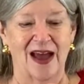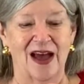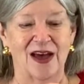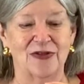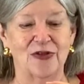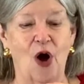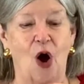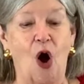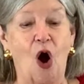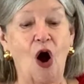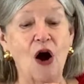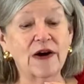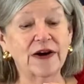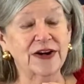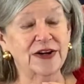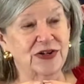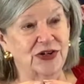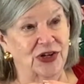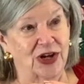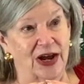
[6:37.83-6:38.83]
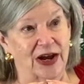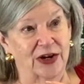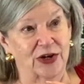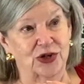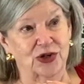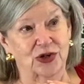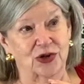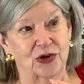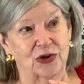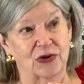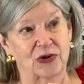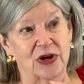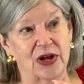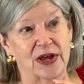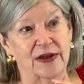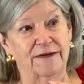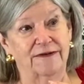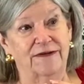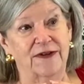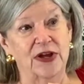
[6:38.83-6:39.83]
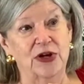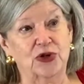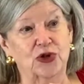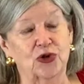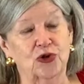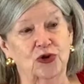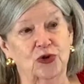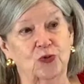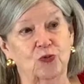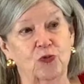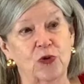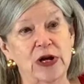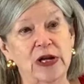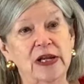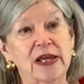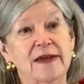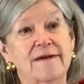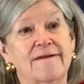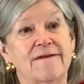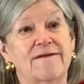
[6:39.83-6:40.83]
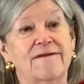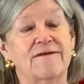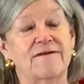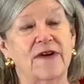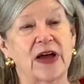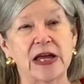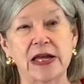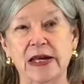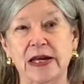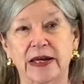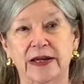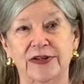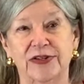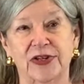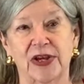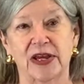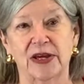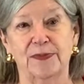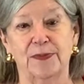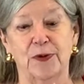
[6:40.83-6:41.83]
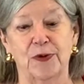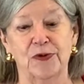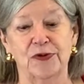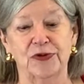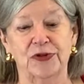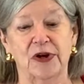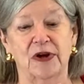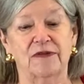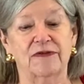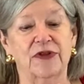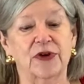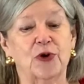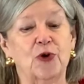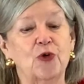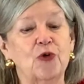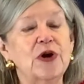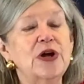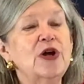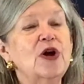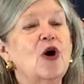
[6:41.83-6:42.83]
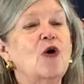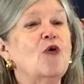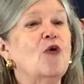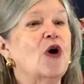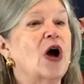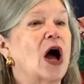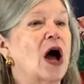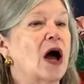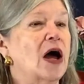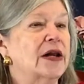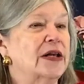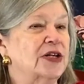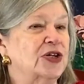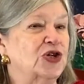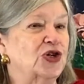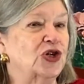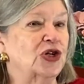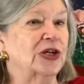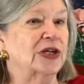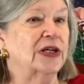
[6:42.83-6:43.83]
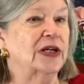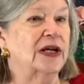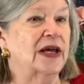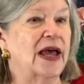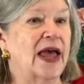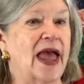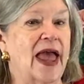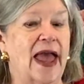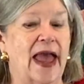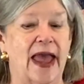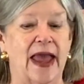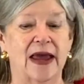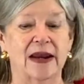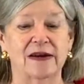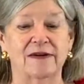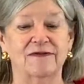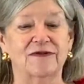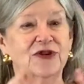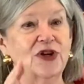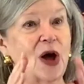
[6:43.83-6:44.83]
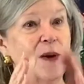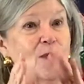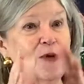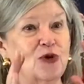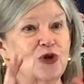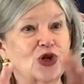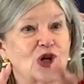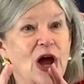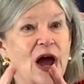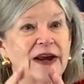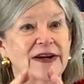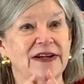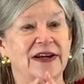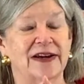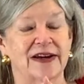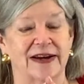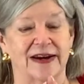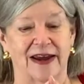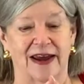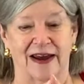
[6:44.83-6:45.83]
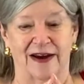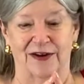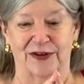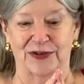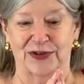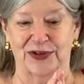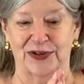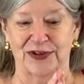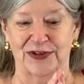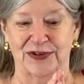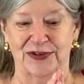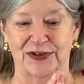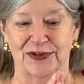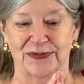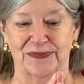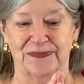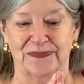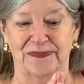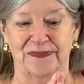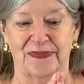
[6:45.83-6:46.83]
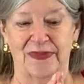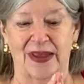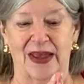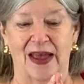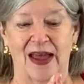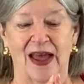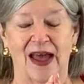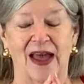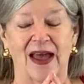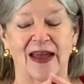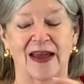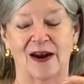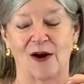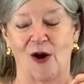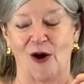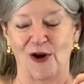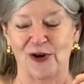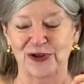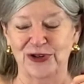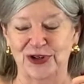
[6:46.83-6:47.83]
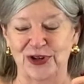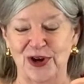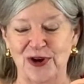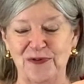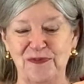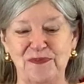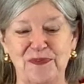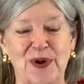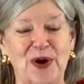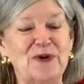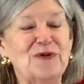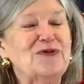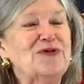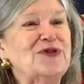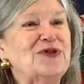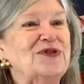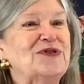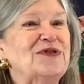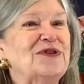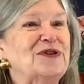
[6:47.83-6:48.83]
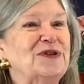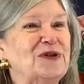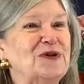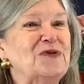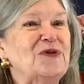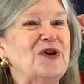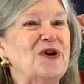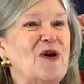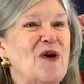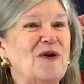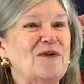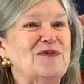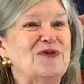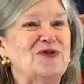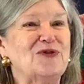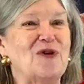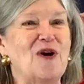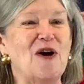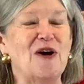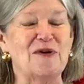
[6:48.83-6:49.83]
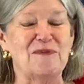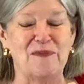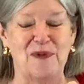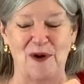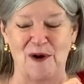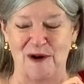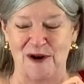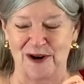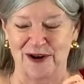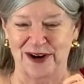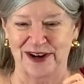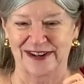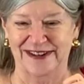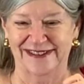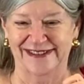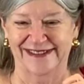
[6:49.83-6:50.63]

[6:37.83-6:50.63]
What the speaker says: The architecture features really fine examples of the Creole cottage and of double shotgun houses. It also boasts Louis Armstrong Park.